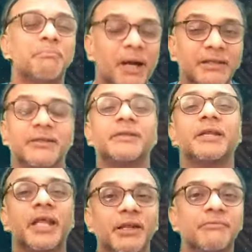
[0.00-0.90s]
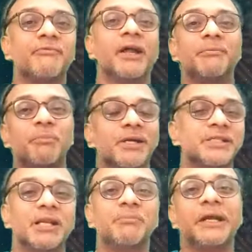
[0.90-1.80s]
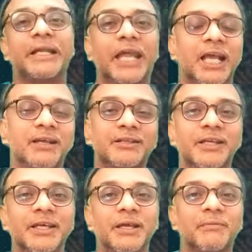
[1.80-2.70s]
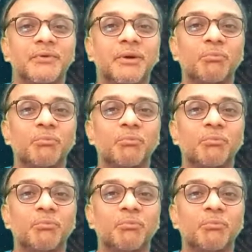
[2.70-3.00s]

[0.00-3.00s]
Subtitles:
but one person may take the